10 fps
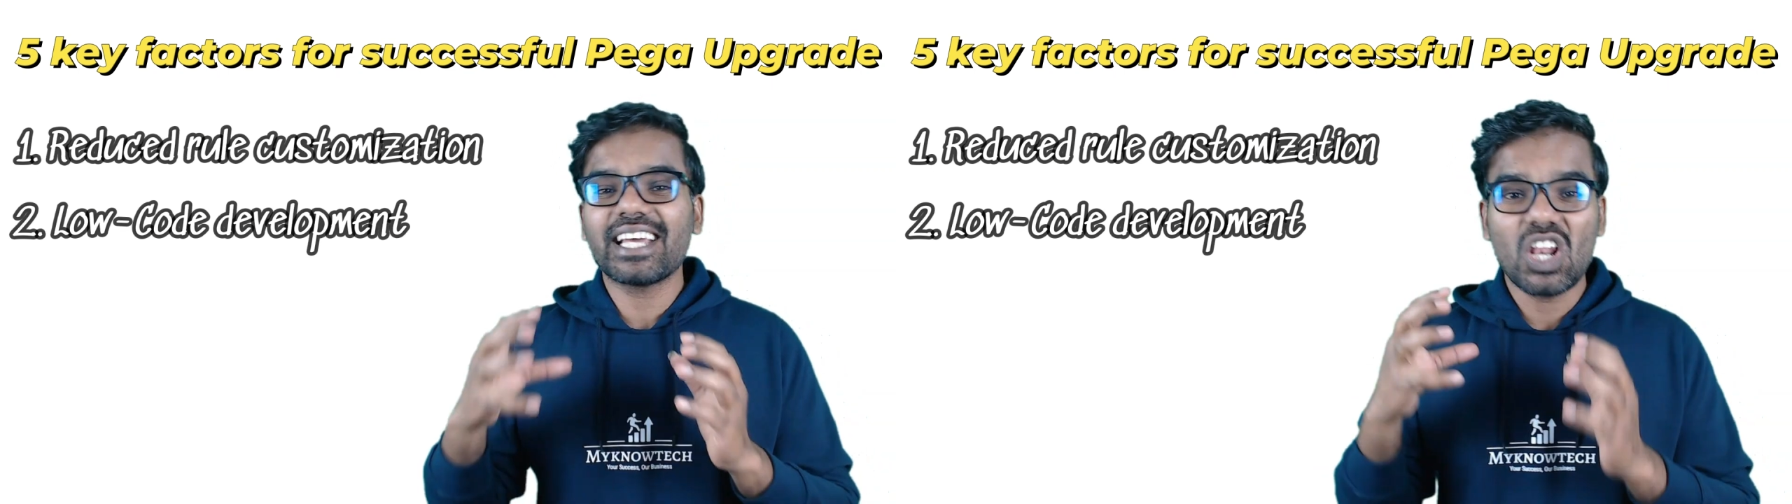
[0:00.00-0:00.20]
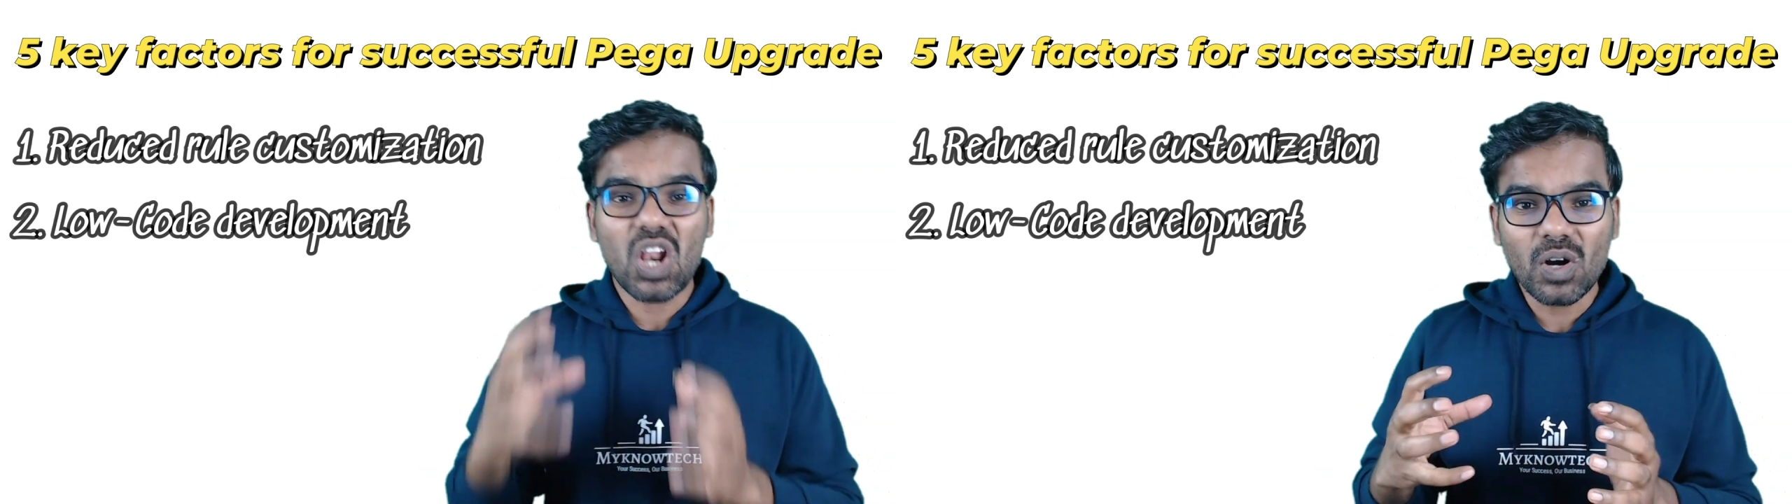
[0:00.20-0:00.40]

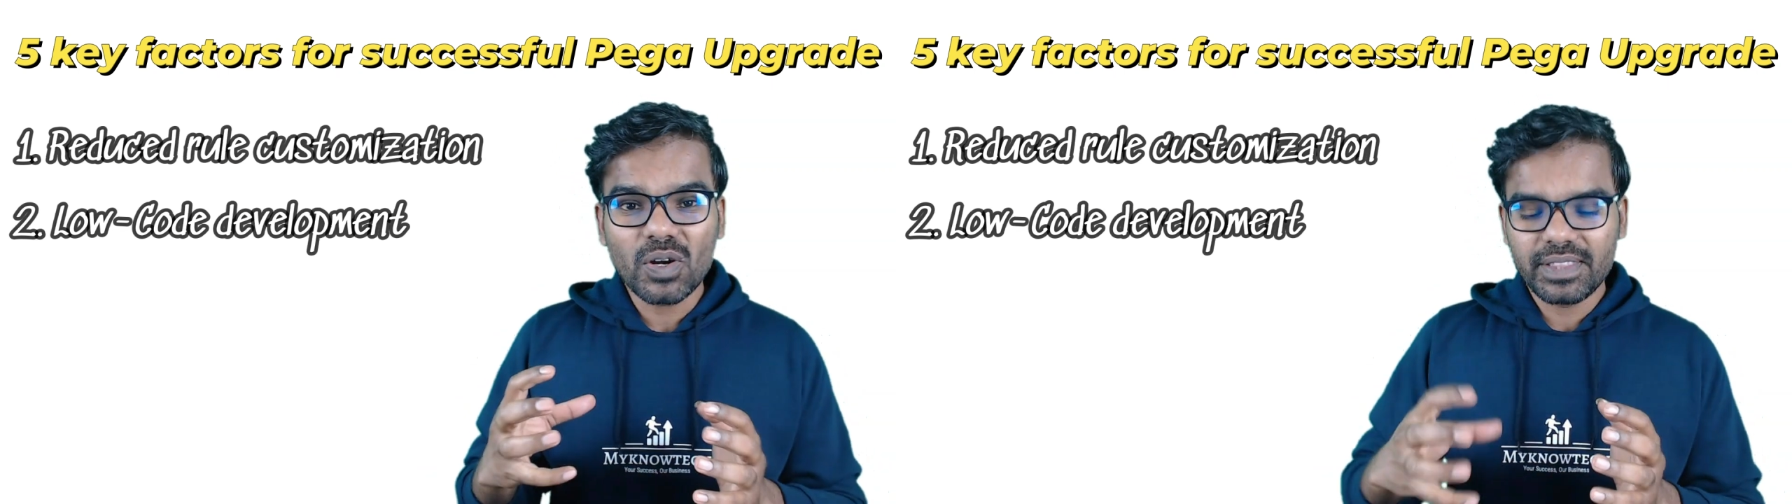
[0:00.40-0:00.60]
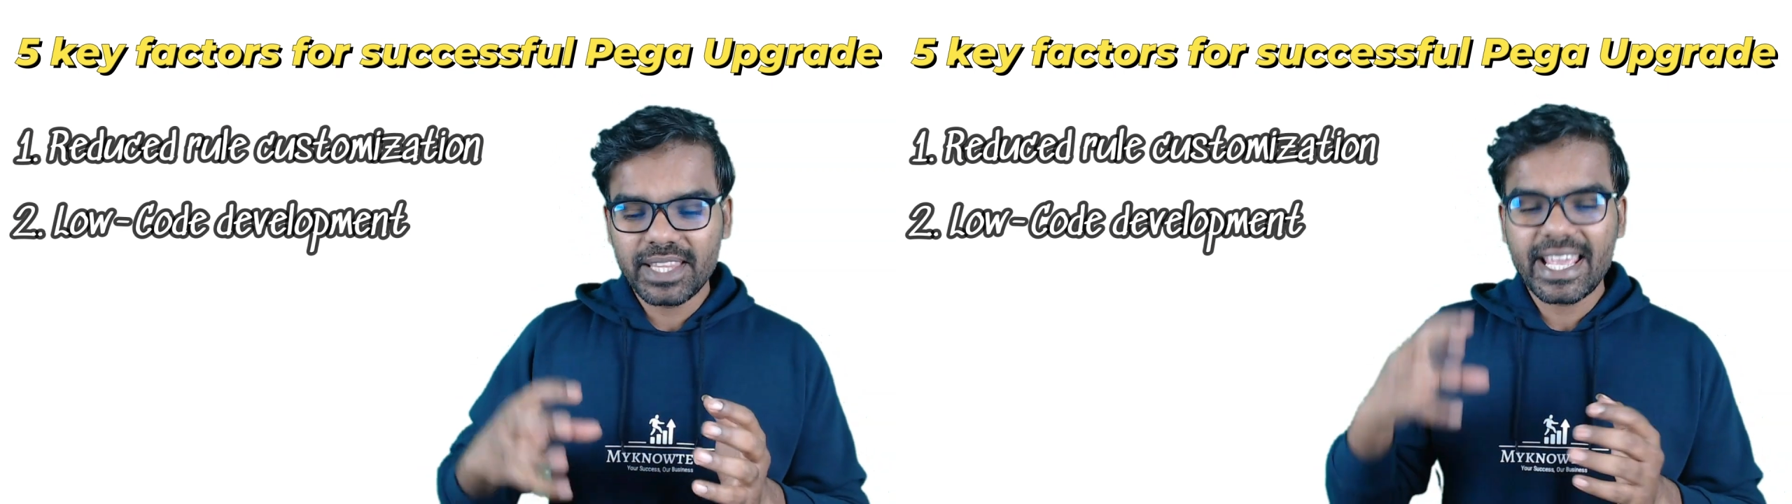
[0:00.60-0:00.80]
lot
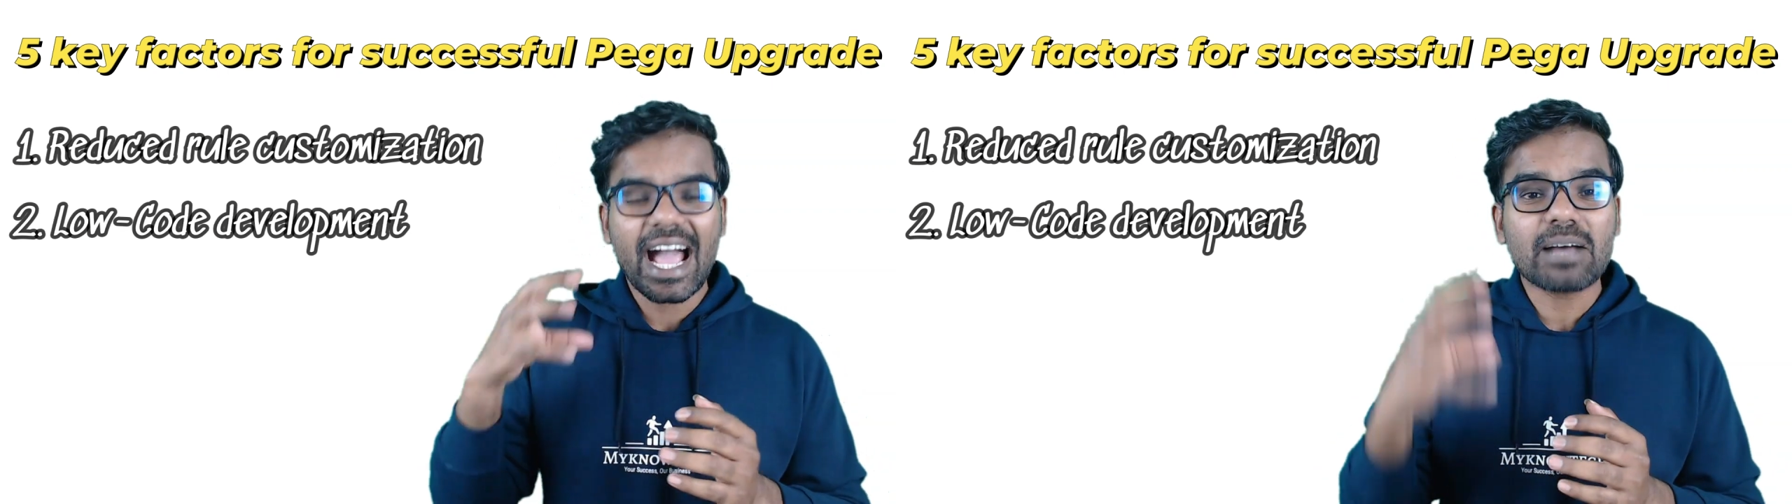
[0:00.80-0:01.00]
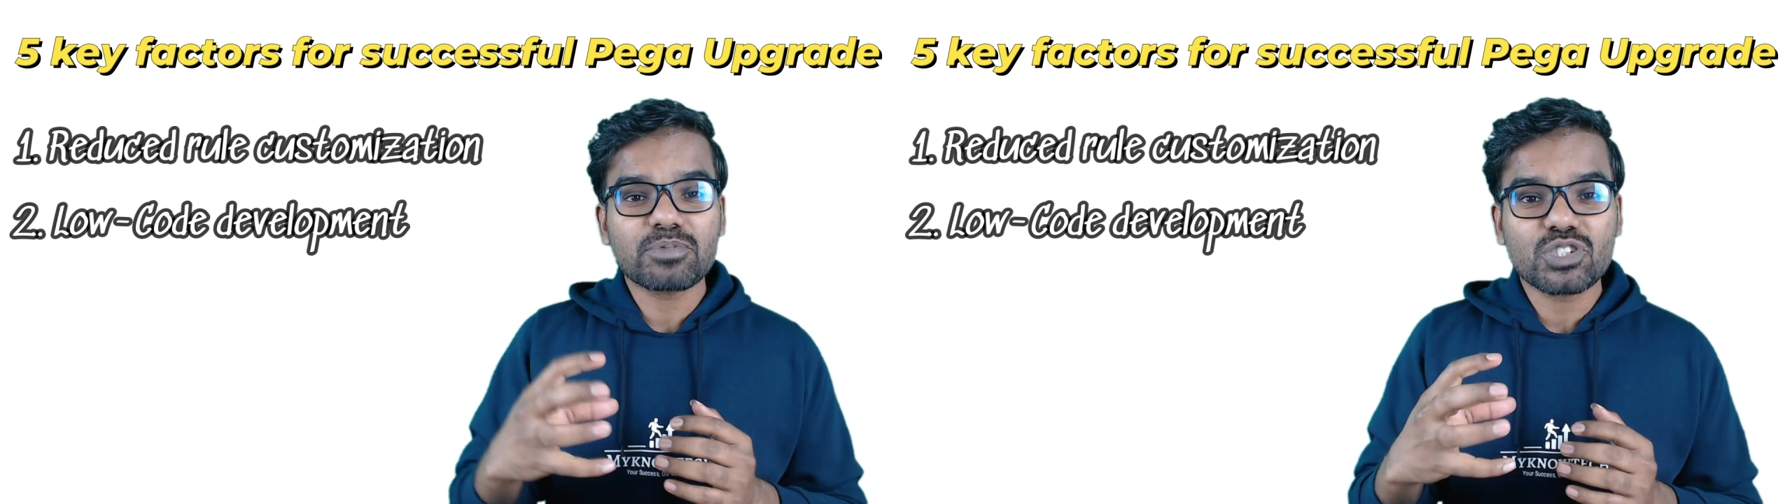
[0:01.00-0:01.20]
in the
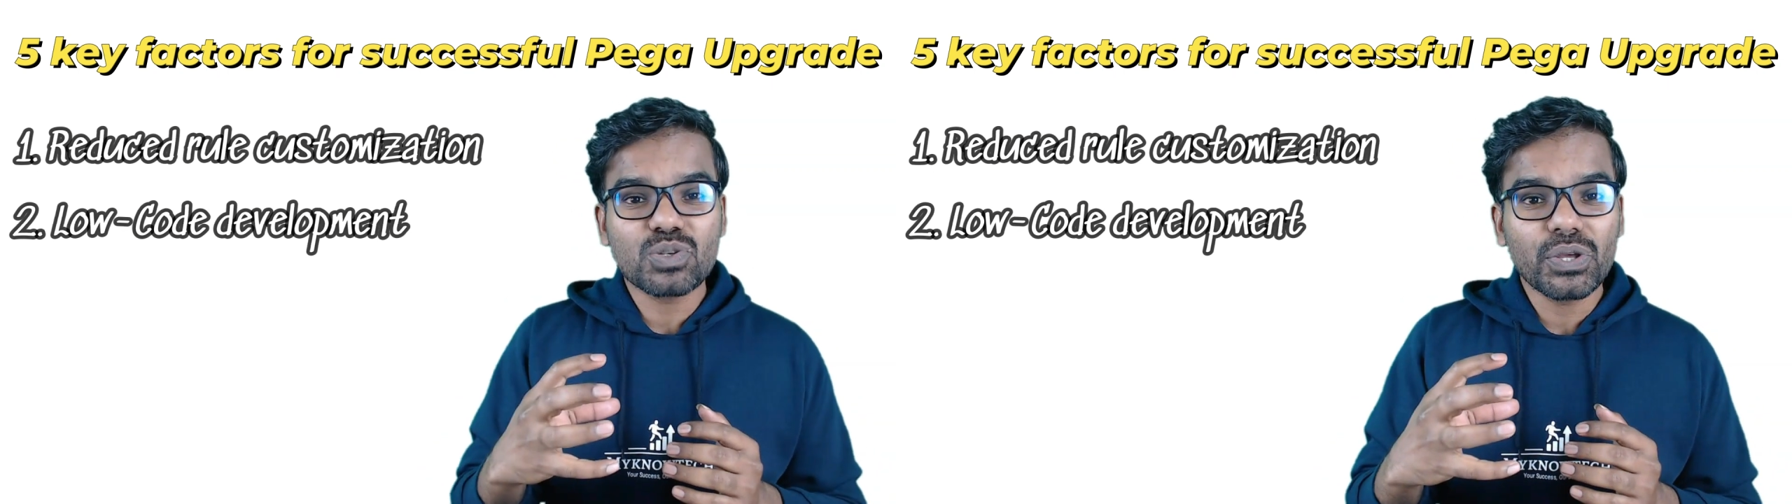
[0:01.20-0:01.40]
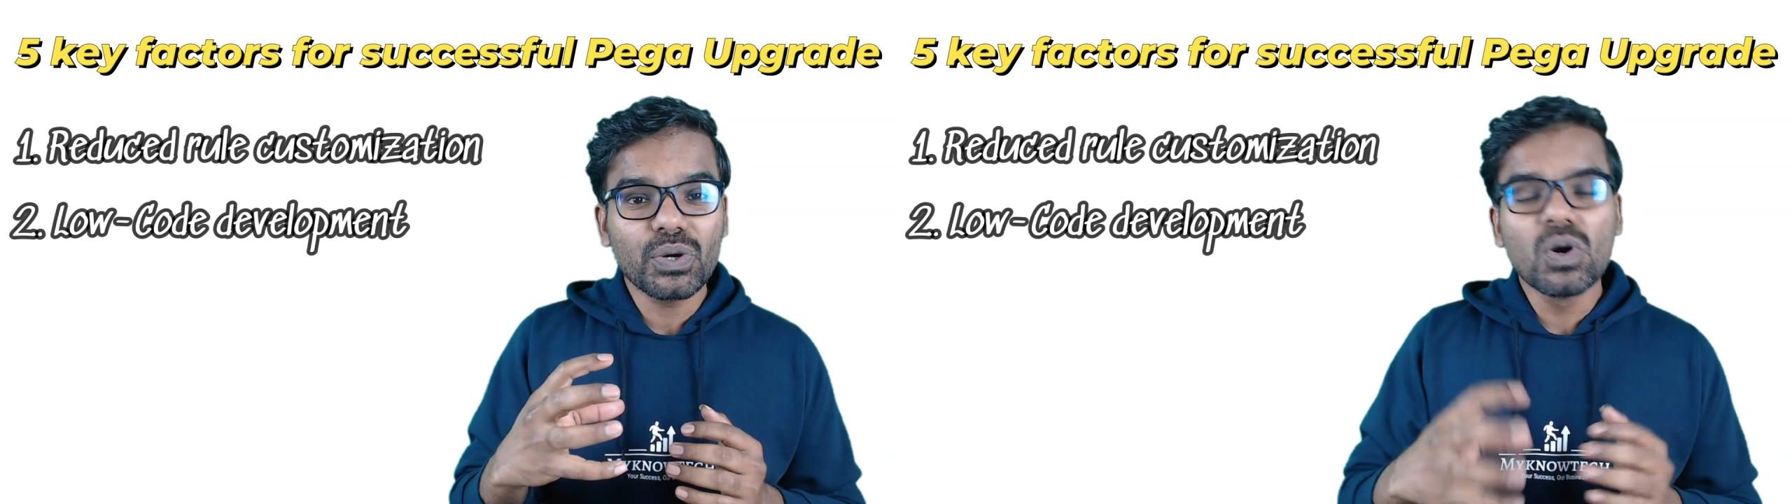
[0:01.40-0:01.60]
App
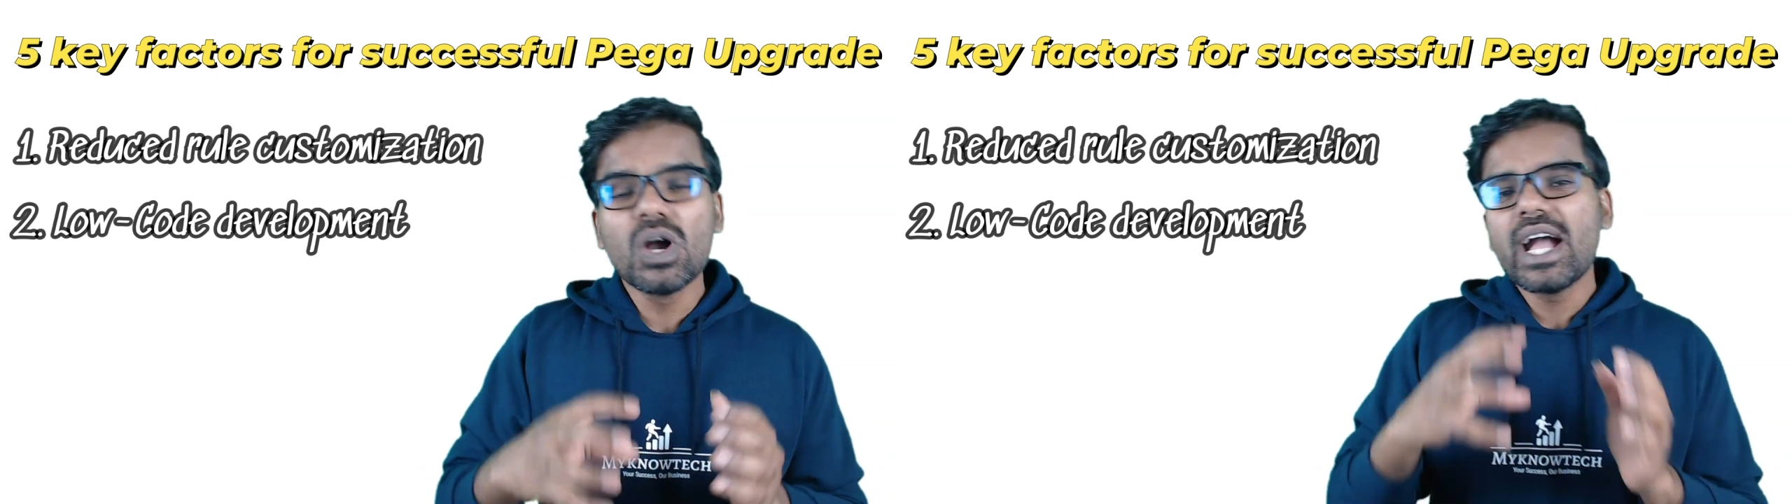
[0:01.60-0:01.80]
Studio